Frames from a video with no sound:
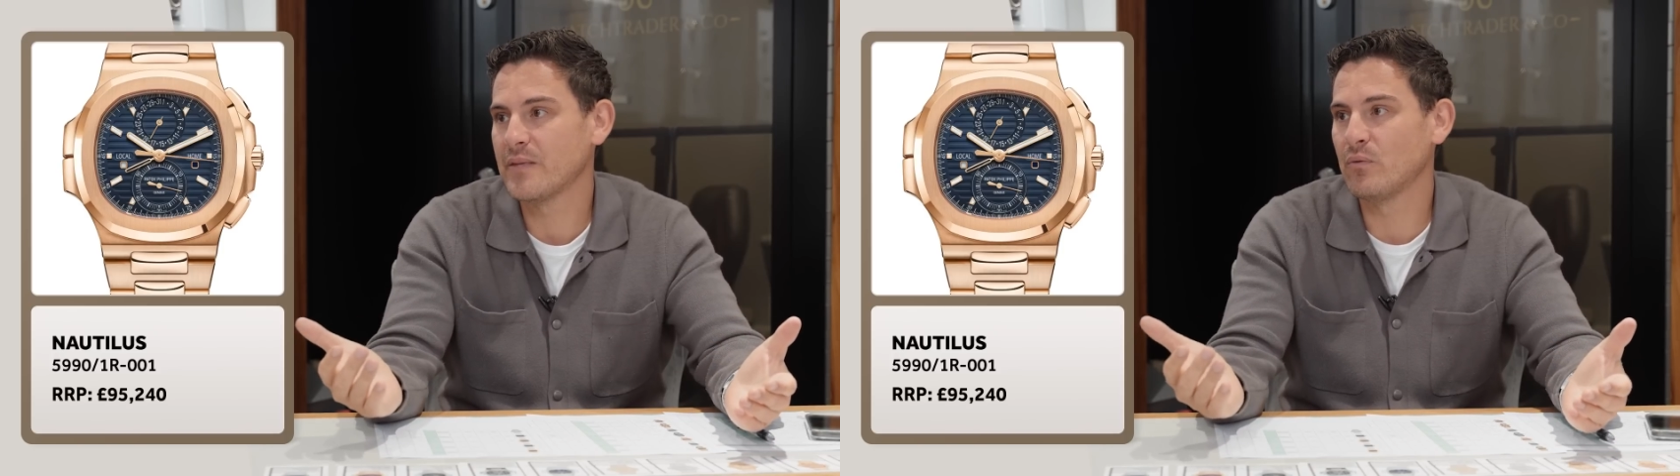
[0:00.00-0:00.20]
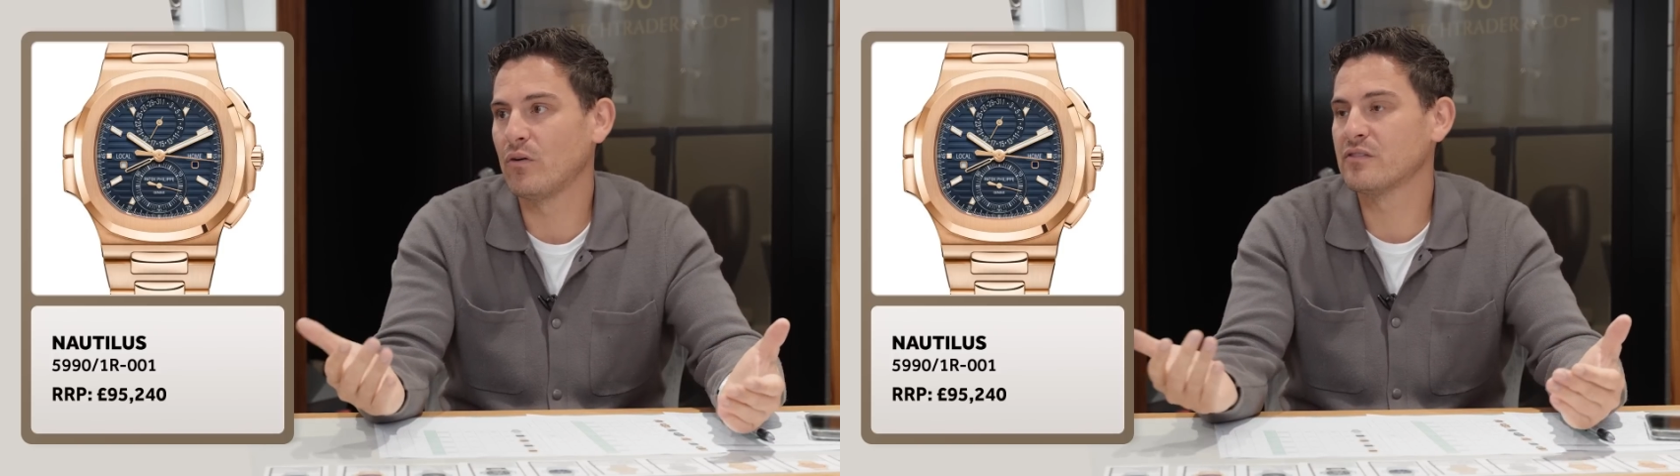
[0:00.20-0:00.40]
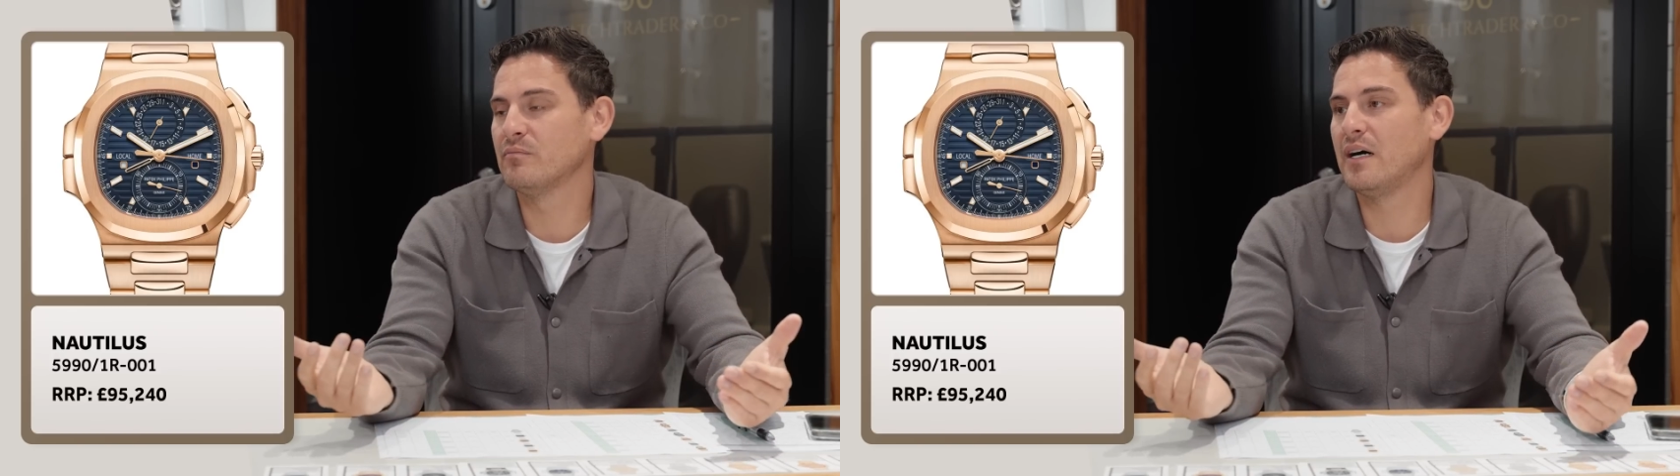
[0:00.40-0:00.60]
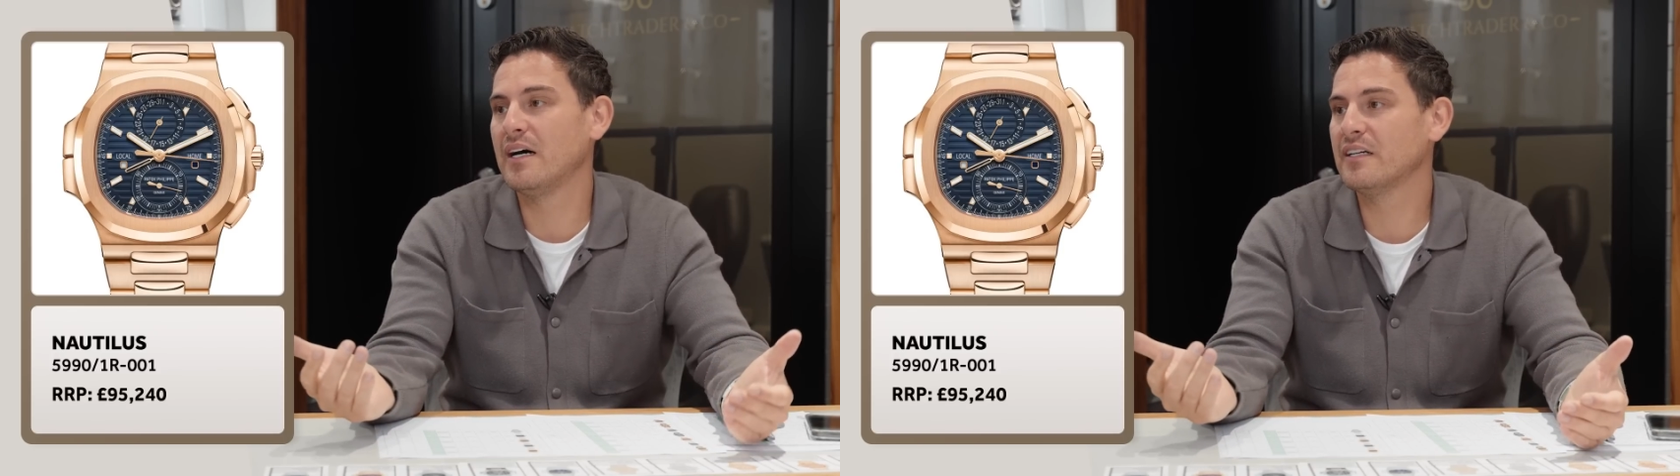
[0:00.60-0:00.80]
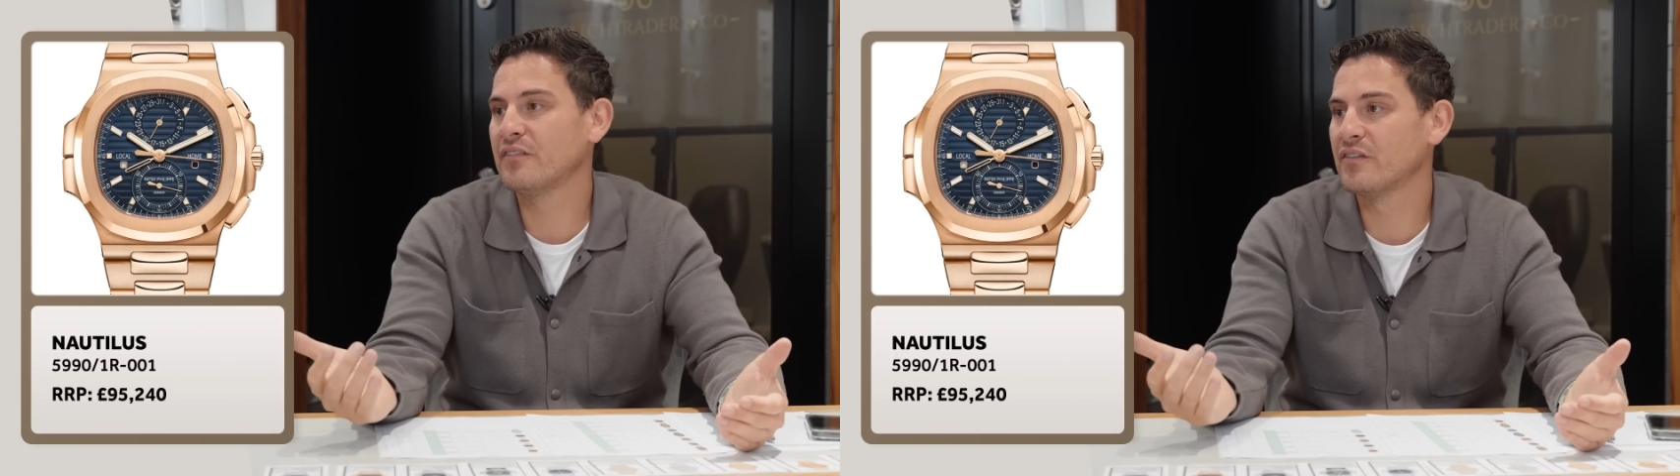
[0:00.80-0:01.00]
He wasn't
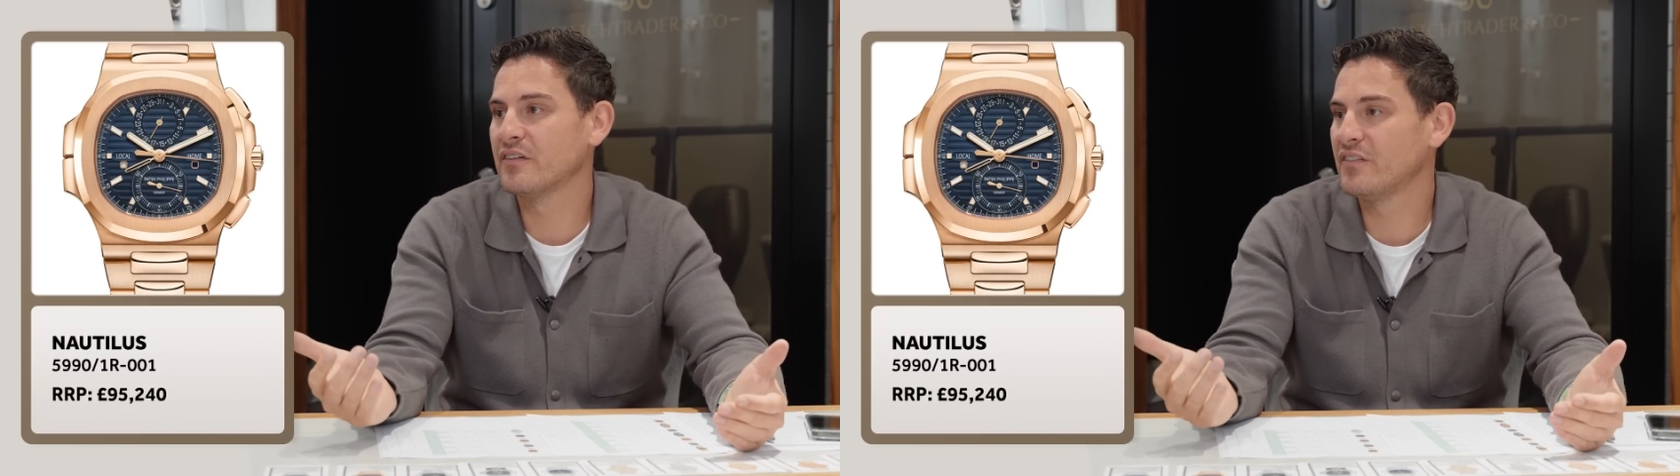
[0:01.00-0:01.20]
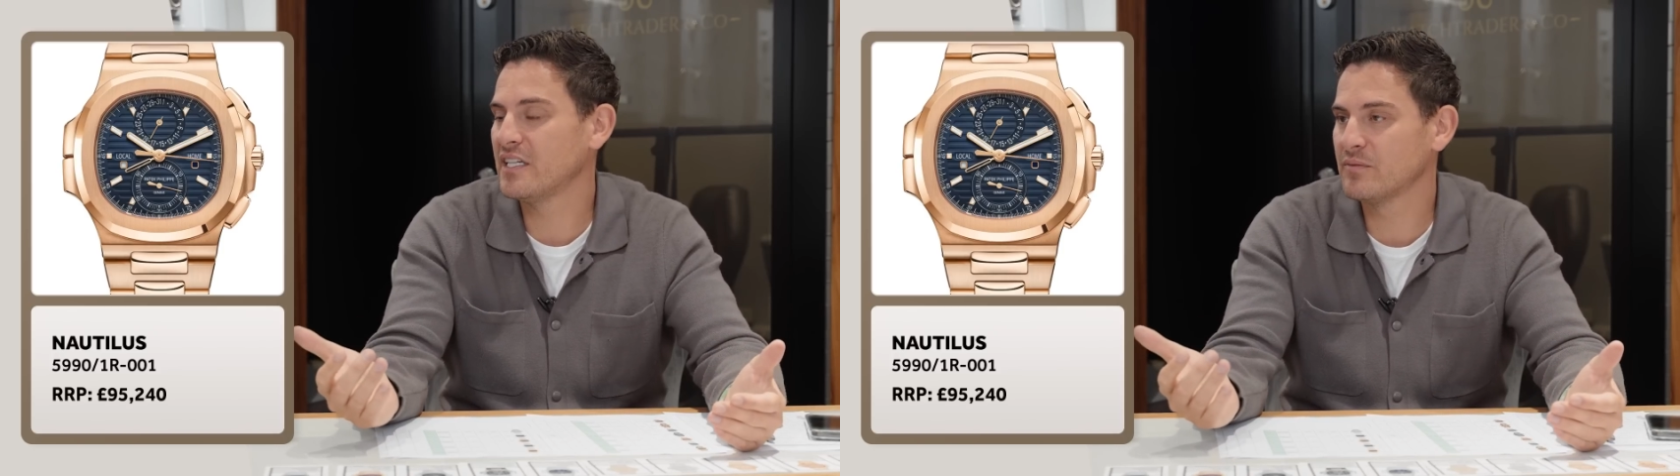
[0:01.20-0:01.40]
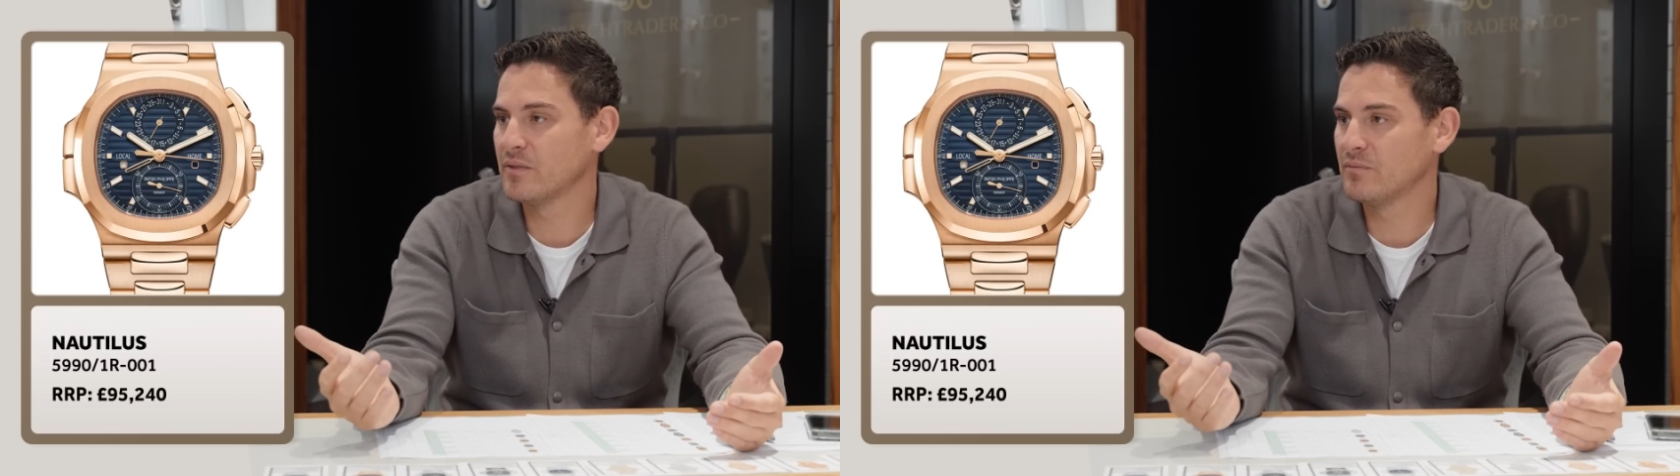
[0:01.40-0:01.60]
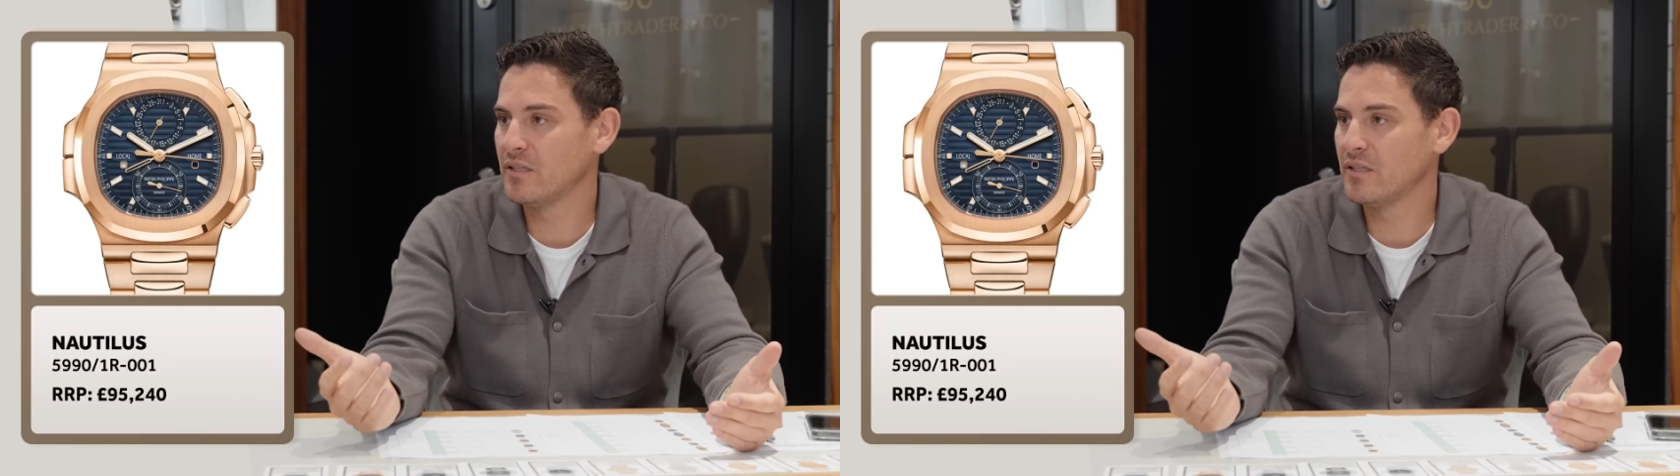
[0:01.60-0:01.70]
buying it for investment